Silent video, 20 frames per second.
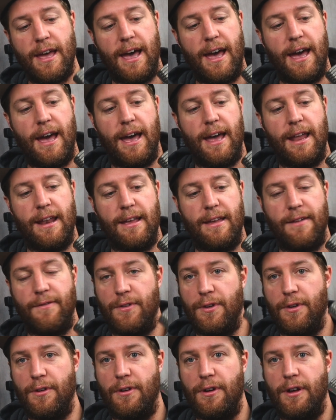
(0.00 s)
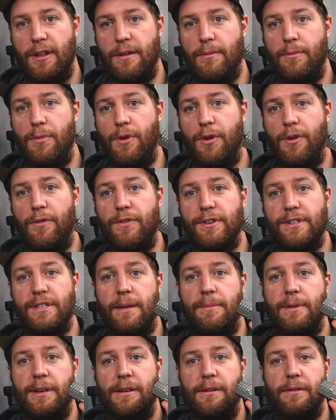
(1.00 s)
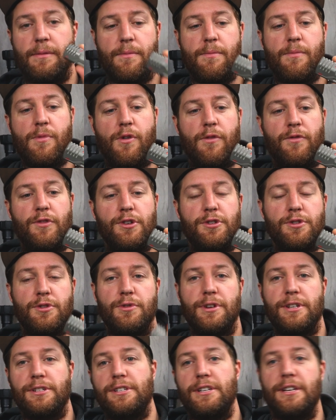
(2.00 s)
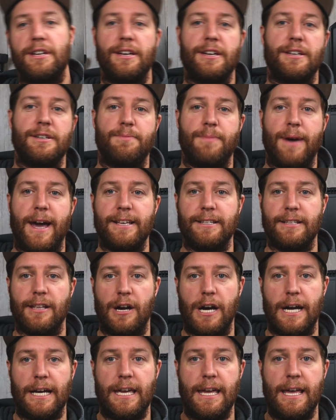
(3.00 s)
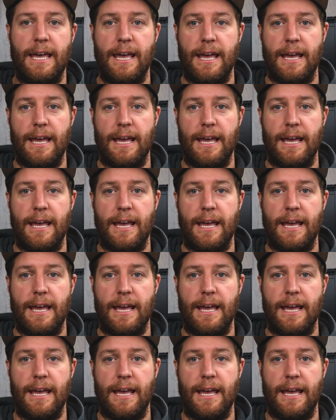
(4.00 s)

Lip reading: And if you're in the mood for something more futuristic, space-like,